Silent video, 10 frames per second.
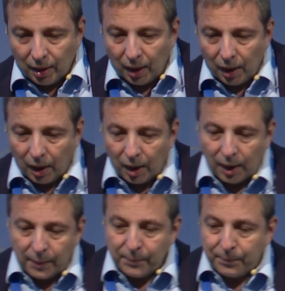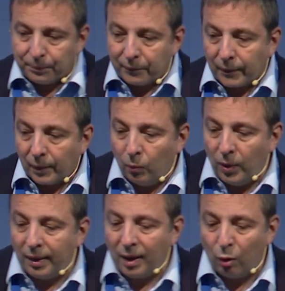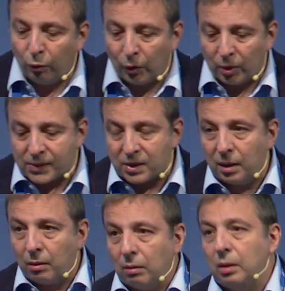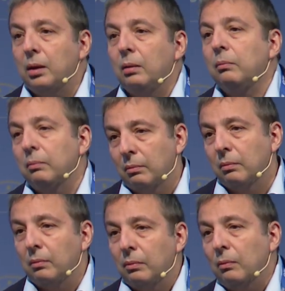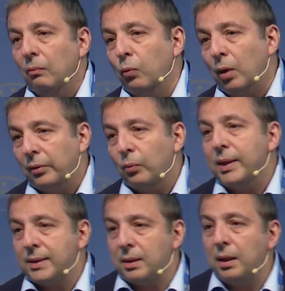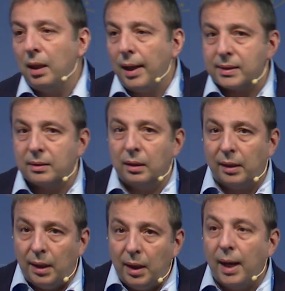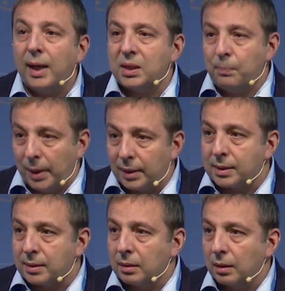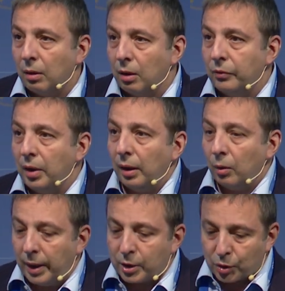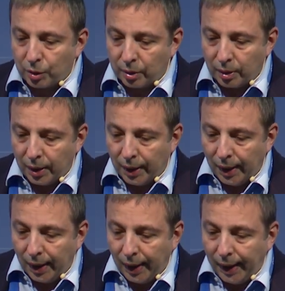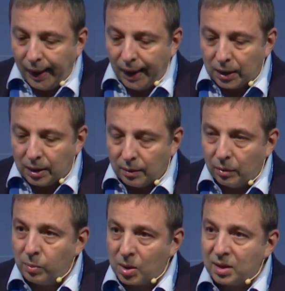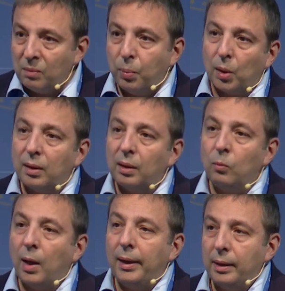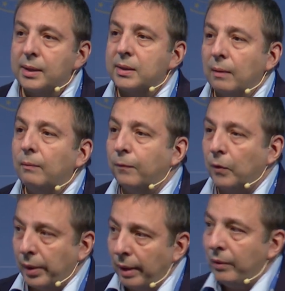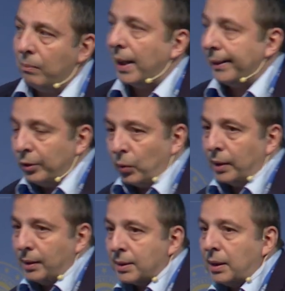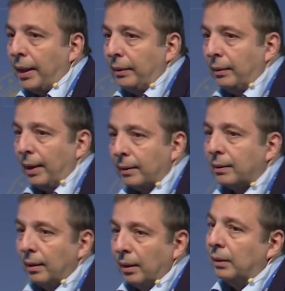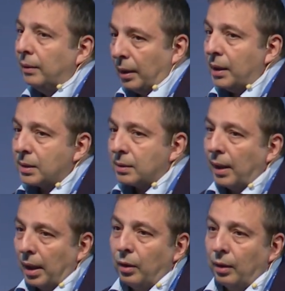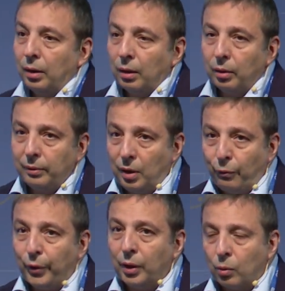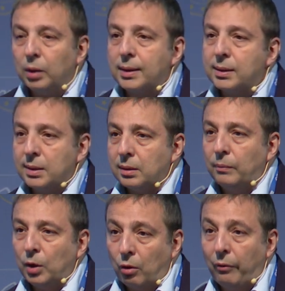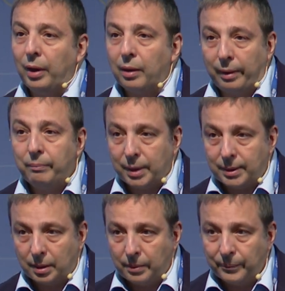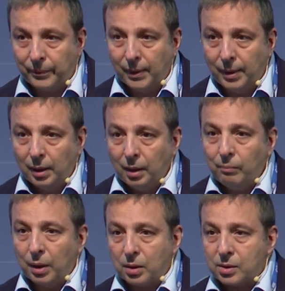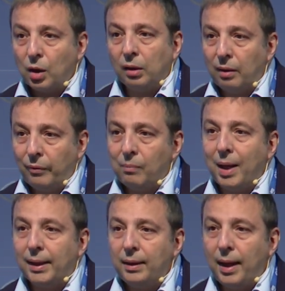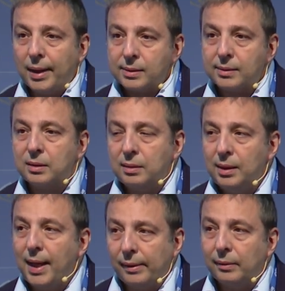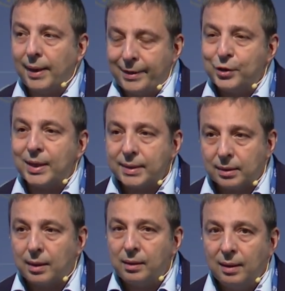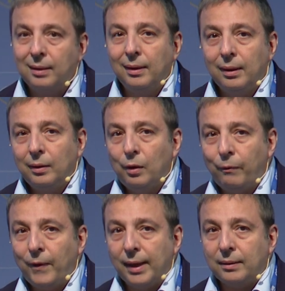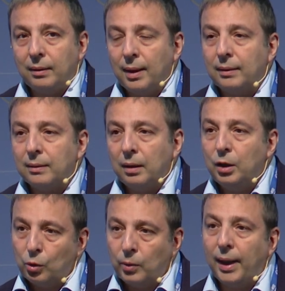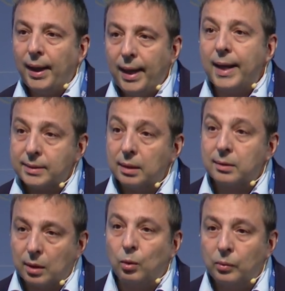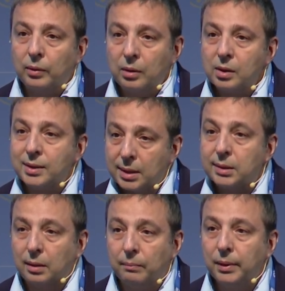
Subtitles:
We are now focusing on what we see as the key aspects of the regulation. And the most important one is for everybody to understand that there is a different quota system covering Great Britain, because not everybody has yet digested the fact that UK has its own system,